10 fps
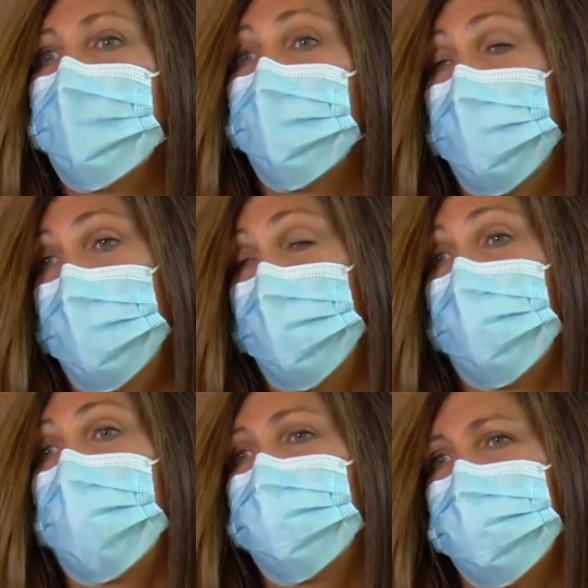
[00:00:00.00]

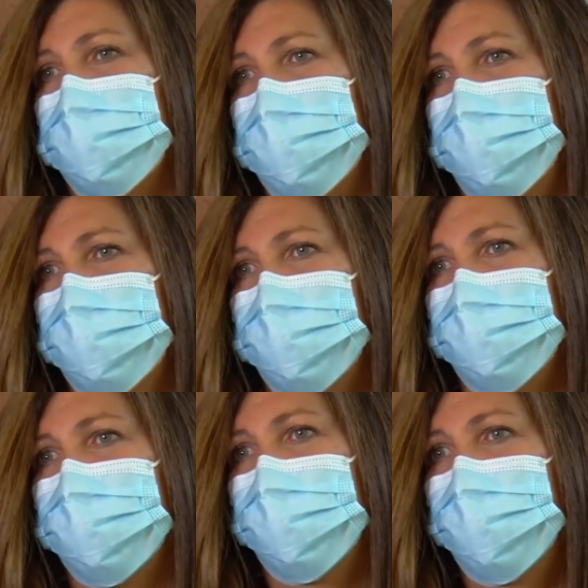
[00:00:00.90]
radiographically
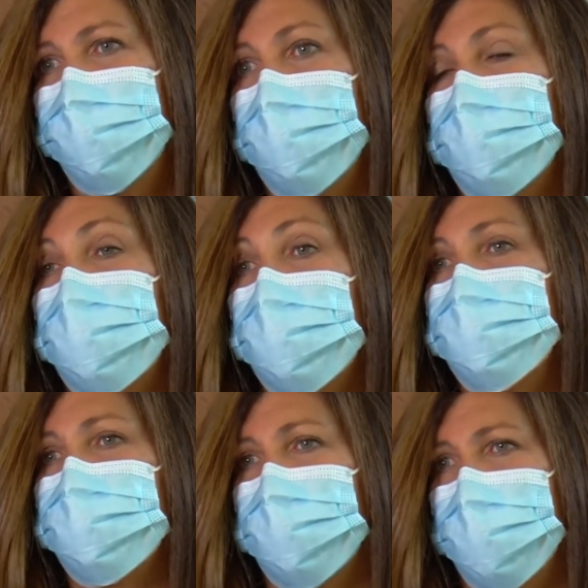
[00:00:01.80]
if I'm
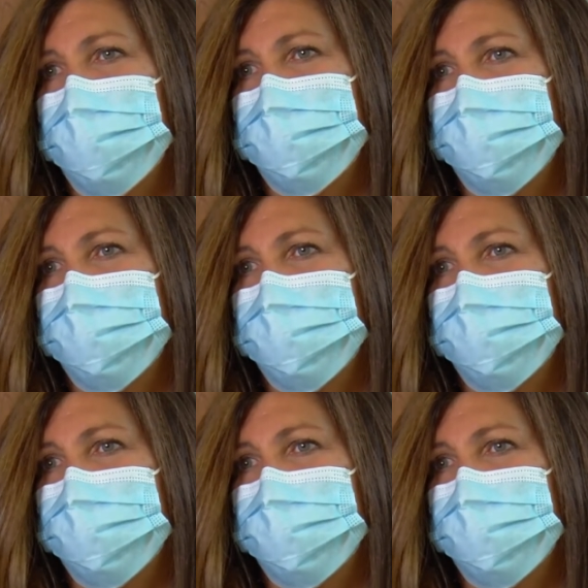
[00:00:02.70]
close or not.